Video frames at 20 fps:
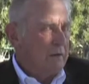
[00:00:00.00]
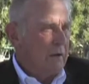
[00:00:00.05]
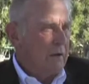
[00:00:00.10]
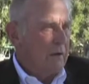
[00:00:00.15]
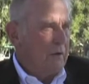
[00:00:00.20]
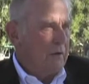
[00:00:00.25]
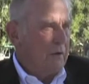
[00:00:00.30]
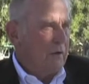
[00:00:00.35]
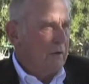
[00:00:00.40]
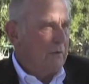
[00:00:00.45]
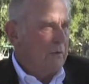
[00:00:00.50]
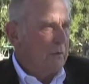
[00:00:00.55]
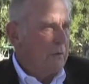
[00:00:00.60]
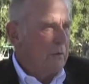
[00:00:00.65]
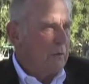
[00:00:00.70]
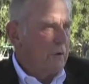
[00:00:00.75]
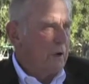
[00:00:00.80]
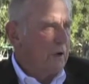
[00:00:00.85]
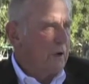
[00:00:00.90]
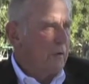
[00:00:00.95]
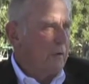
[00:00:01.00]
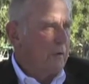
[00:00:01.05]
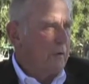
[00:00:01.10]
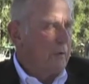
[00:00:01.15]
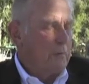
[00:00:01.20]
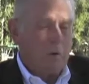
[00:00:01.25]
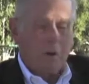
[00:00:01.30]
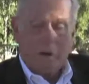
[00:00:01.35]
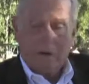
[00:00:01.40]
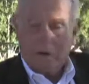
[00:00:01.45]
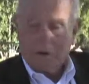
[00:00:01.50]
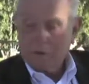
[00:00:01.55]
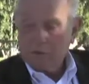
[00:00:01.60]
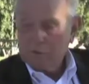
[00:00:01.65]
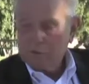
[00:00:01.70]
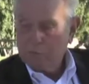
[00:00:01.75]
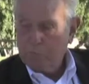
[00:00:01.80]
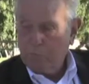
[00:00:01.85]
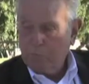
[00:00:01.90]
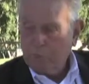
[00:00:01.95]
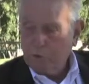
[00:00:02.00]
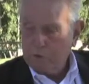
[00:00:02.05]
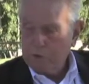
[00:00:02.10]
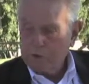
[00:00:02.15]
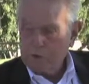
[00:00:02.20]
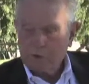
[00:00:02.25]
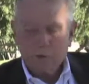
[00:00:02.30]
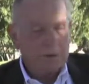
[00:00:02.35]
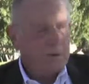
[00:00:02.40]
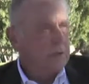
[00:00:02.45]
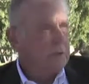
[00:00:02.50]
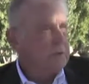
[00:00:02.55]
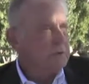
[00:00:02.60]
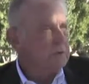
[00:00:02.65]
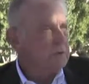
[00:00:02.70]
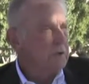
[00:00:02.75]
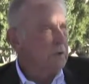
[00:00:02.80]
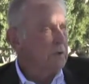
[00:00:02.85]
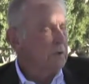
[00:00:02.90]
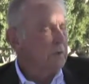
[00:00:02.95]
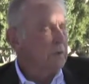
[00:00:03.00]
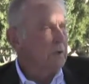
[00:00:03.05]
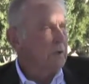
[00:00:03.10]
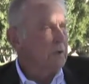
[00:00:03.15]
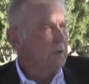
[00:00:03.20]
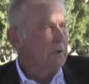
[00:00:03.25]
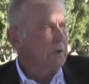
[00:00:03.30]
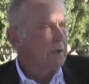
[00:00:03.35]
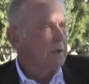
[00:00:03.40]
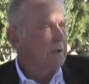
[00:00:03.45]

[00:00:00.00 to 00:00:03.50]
and there were none of the American sports, and so